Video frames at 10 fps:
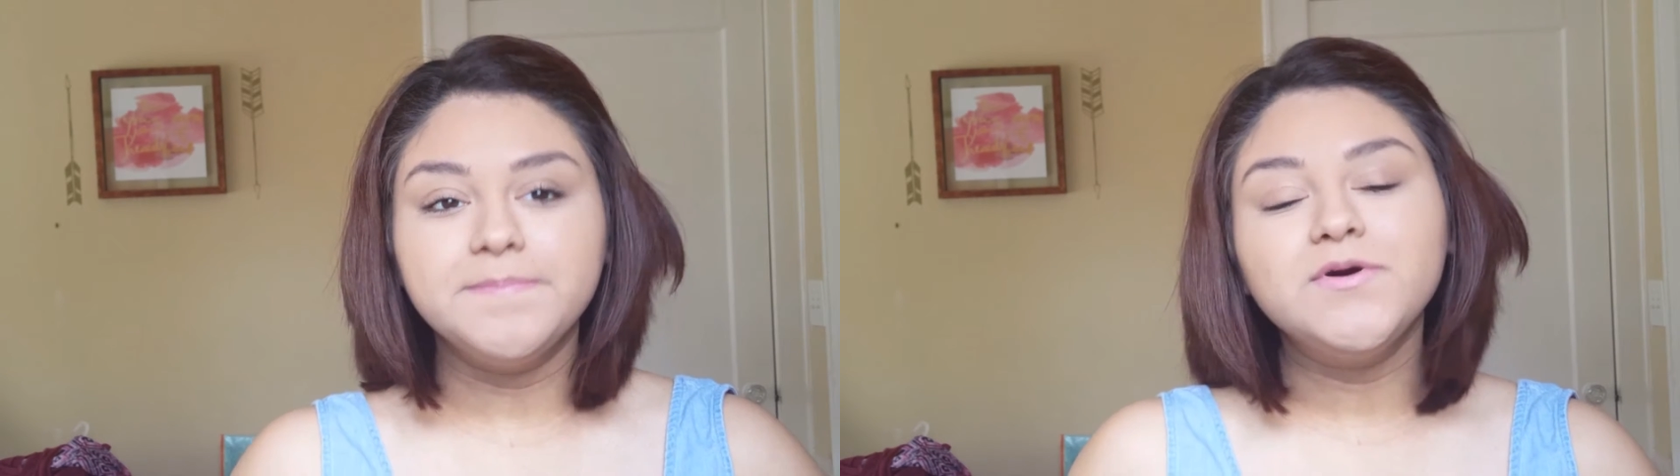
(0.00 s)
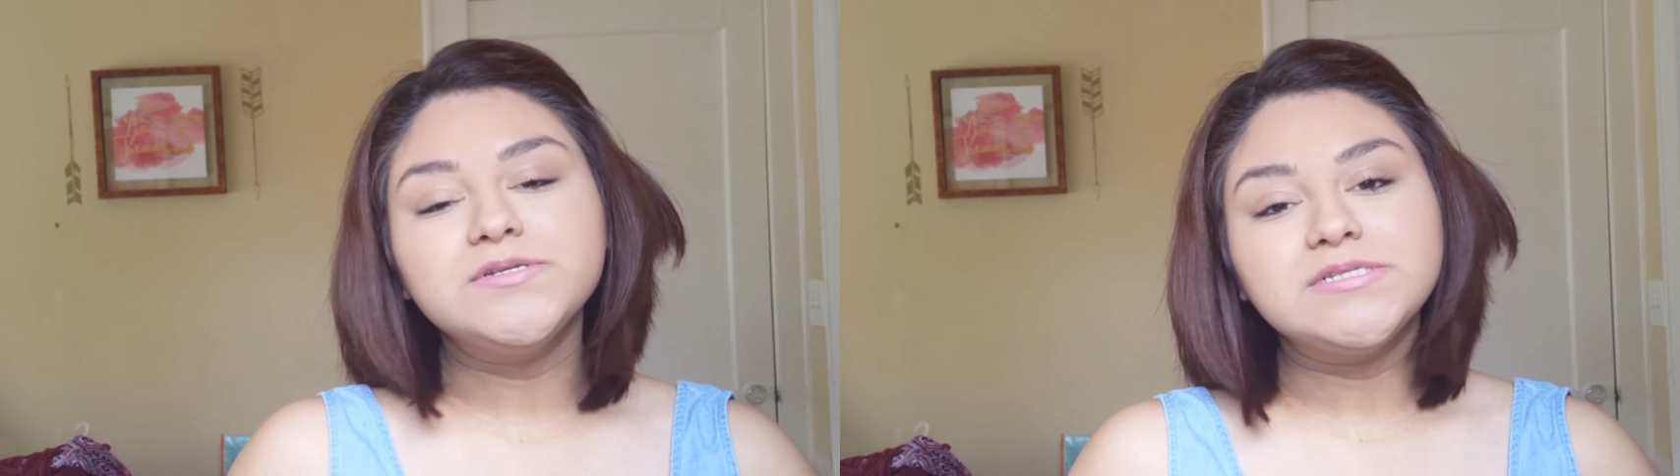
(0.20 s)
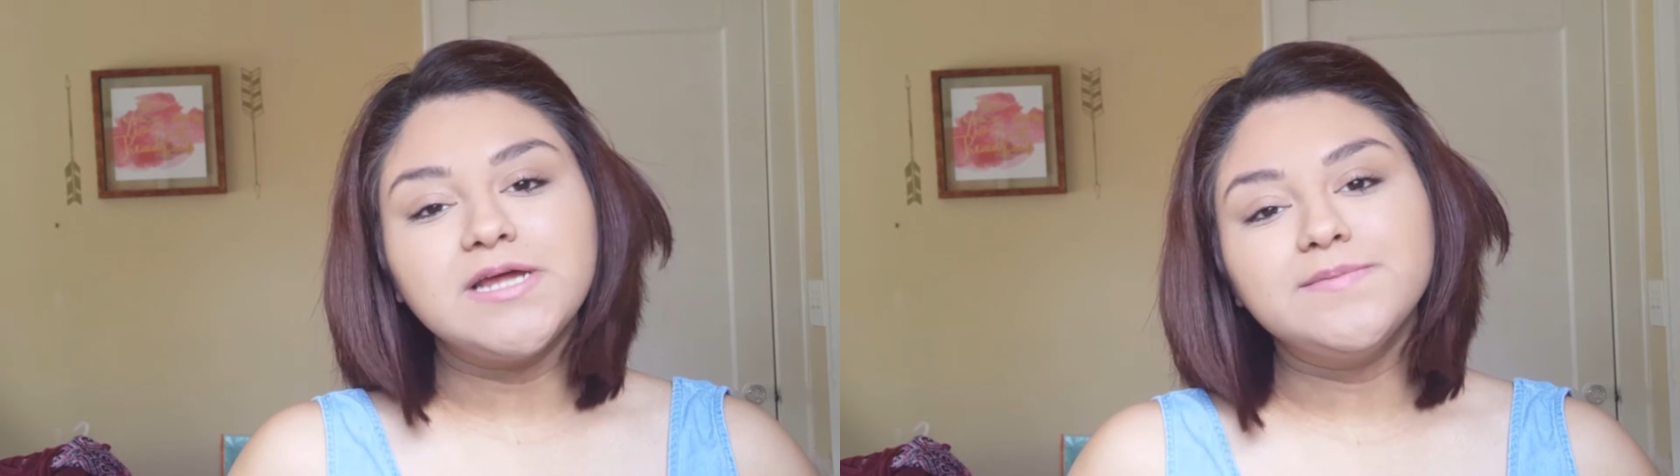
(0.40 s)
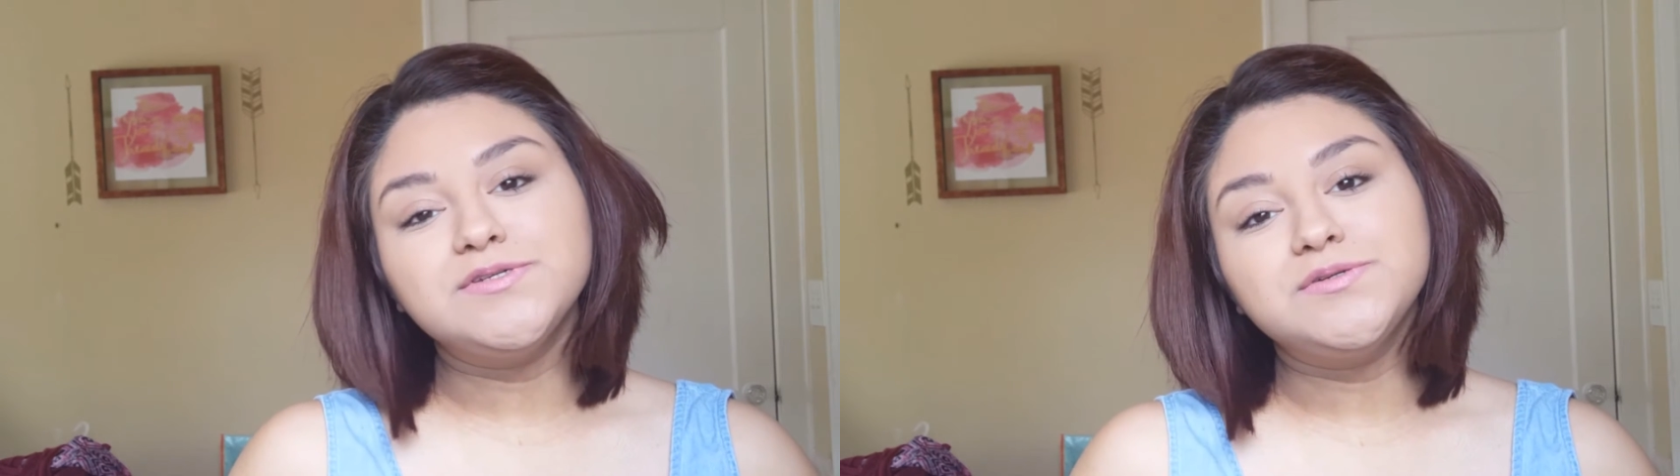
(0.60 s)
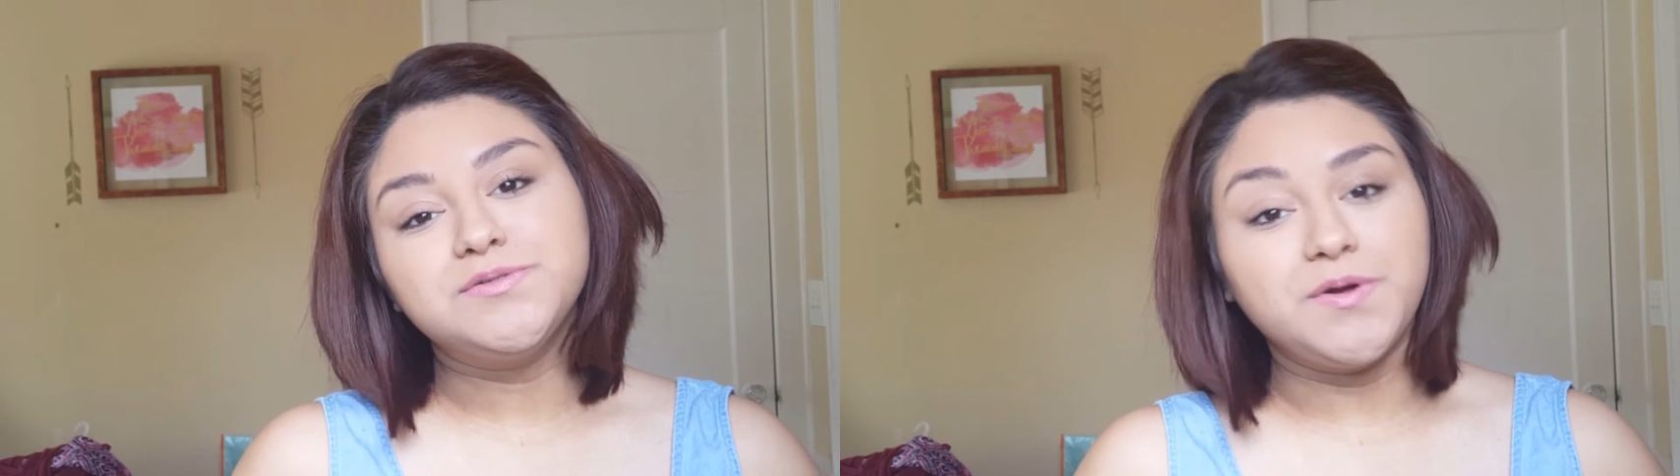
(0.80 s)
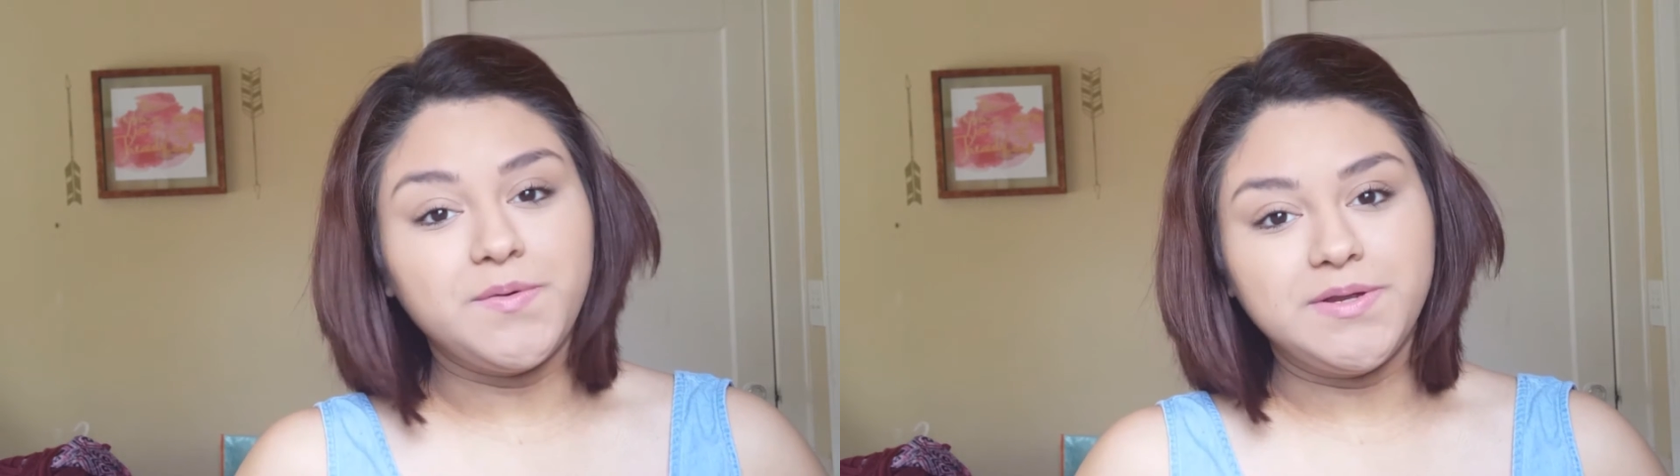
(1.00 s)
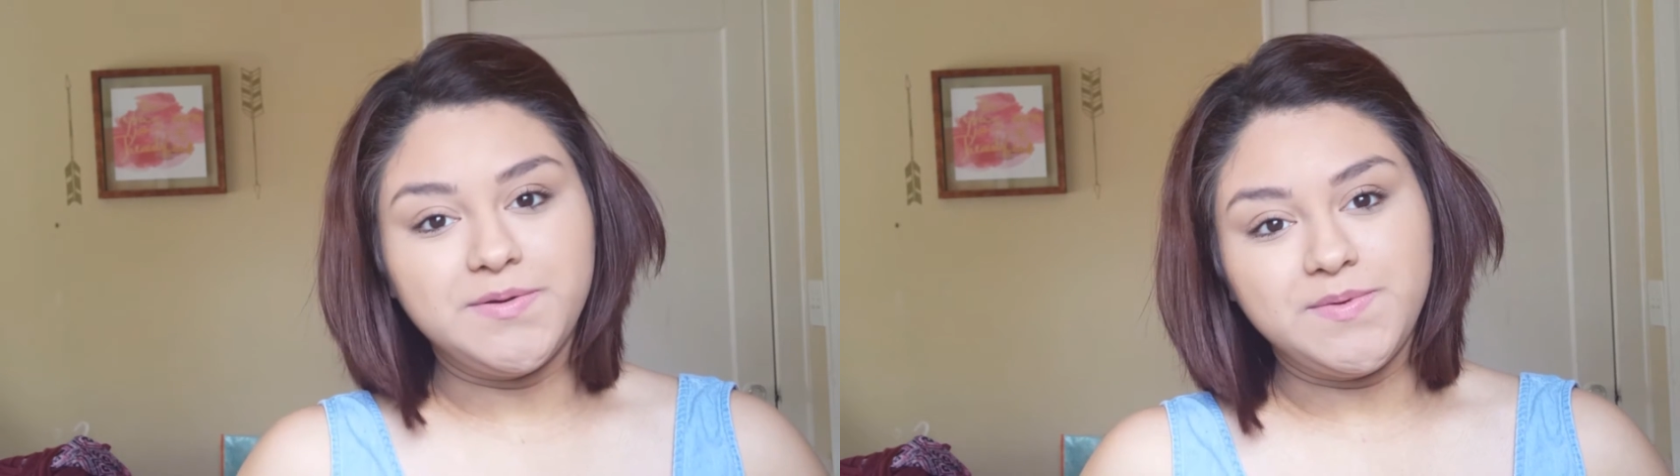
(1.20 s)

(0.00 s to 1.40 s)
Most times you don't want to